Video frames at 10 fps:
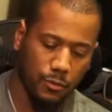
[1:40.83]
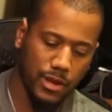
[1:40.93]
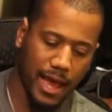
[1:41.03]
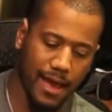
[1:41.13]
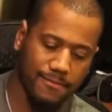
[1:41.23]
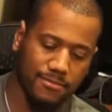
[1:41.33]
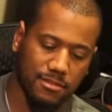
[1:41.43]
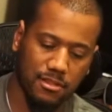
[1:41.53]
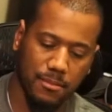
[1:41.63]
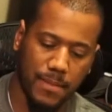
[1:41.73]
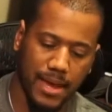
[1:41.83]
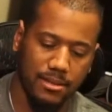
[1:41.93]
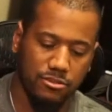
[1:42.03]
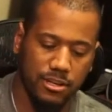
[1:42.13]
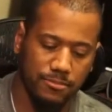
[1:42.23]
We have the
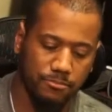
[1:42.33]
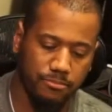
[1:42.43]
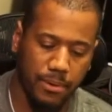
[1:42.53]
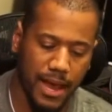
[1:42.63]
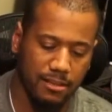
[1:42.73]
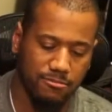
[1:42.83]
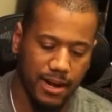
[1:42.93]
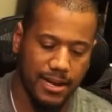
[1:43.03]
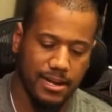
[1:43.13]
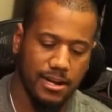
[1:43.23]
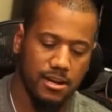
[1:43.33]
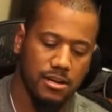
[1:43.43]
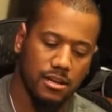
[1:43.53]
main unit packed right here.